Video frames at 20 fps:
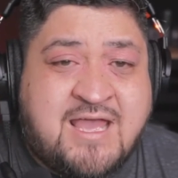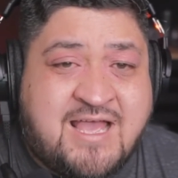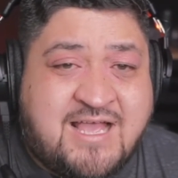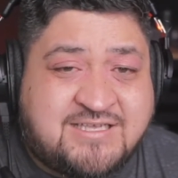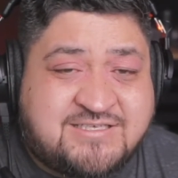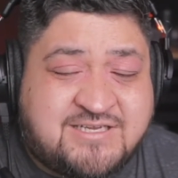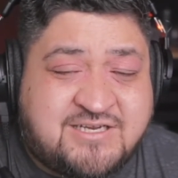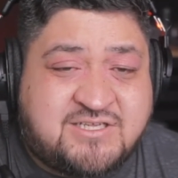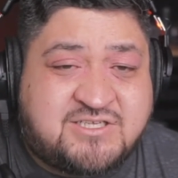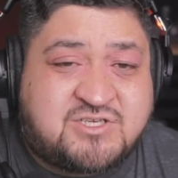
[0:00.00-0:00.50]

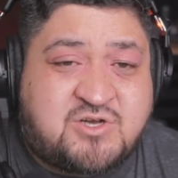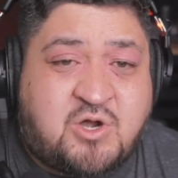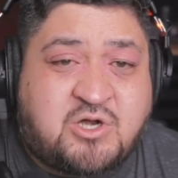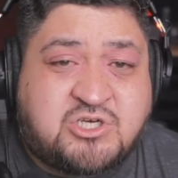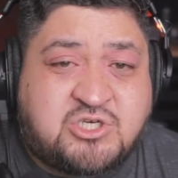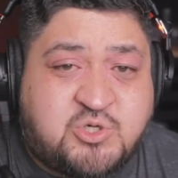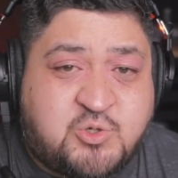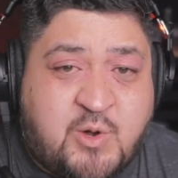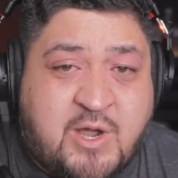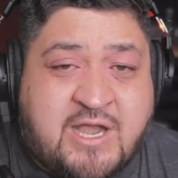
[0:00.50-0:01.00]
It's going to
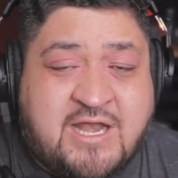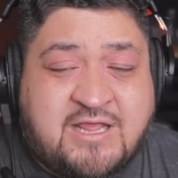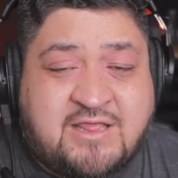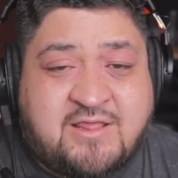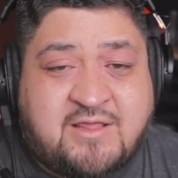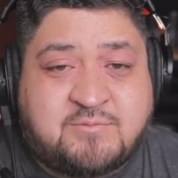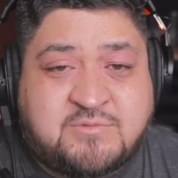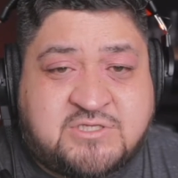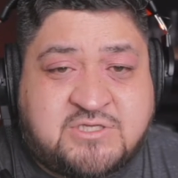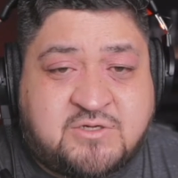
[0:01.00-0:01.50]
start draining
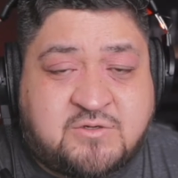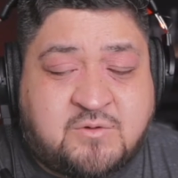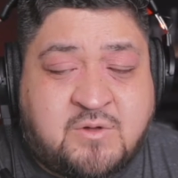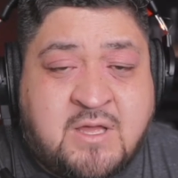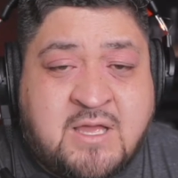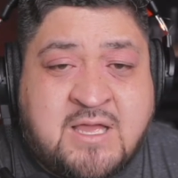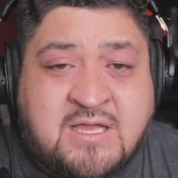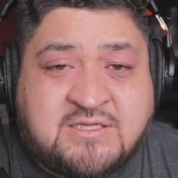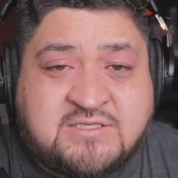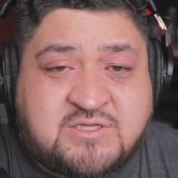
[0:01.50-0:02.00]
them too.
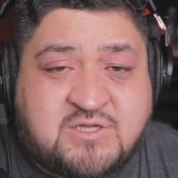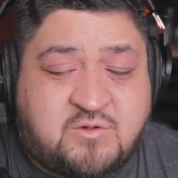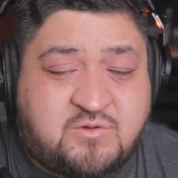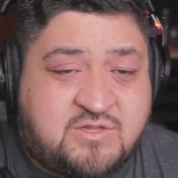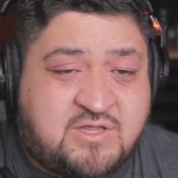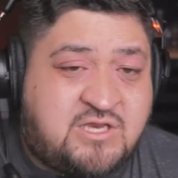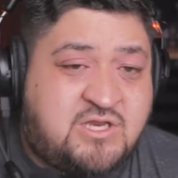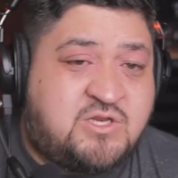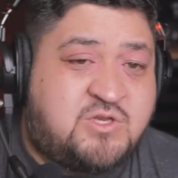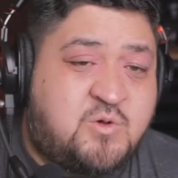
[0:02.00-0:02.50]
So
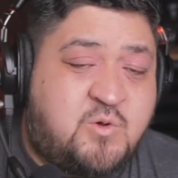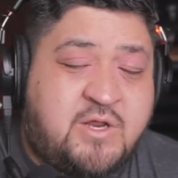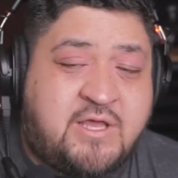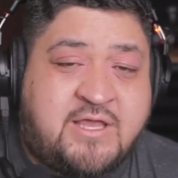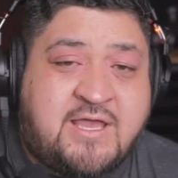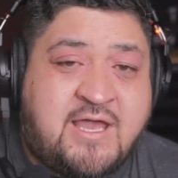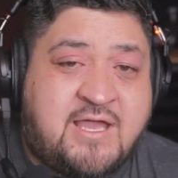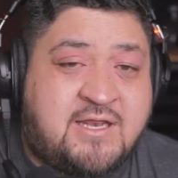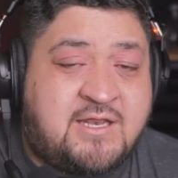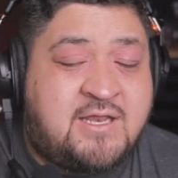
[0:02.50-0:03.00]
then you do it
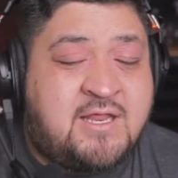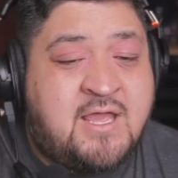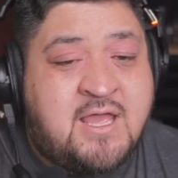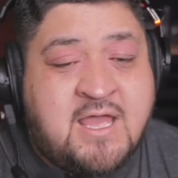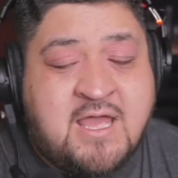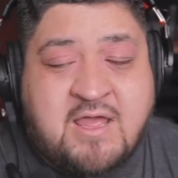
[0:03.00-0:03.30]
again.